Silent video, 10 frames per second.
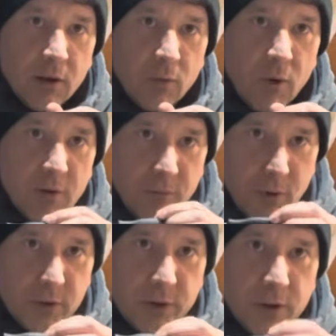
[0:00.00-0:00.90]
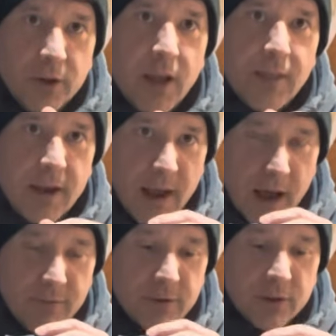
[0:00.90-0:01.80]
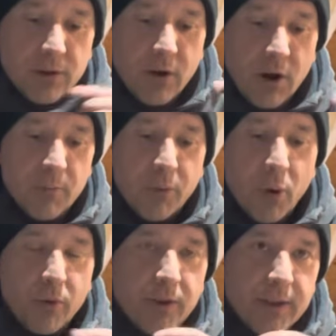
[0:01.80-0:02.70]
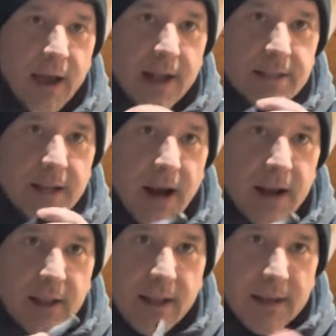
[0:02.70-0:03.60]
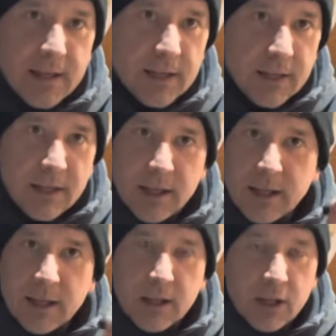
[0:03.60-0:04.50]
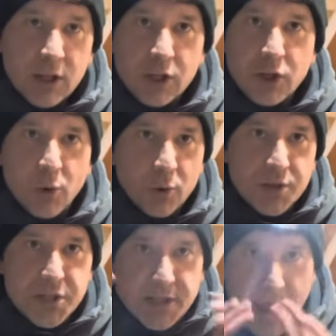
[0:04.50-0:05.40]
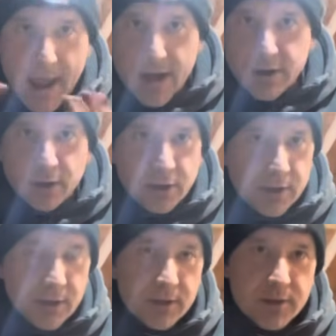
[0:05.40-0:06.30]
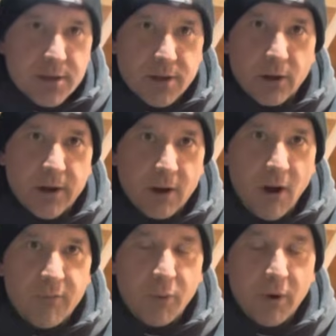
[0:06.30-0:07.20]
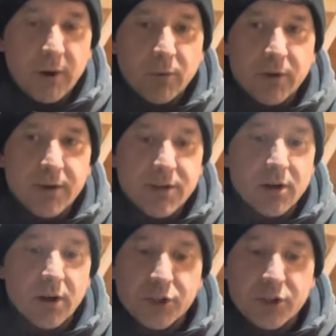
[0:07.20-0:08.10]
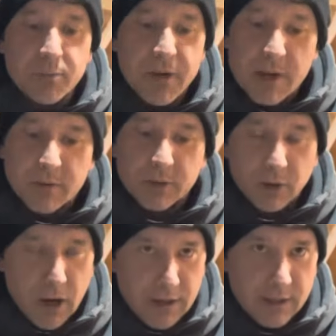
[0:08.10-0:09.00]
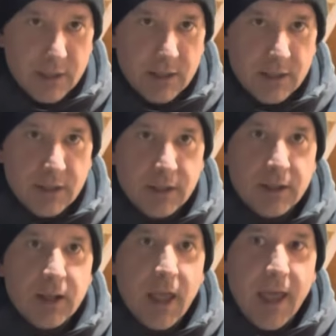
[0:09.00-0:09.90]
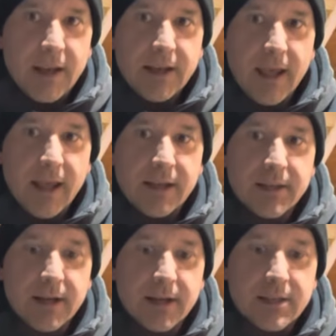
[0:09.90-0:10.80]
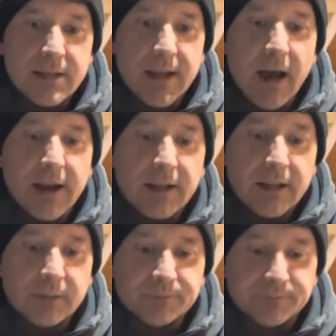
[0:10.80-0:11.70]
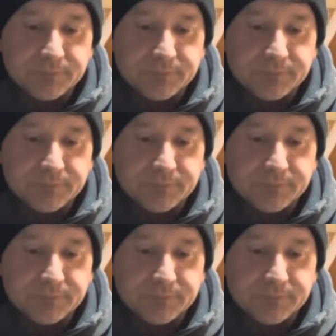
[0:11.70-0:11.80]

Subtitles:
1 full turn and then half a turn on both. That's kind of like your standard starting off point where the saw should be able to run and stay idling.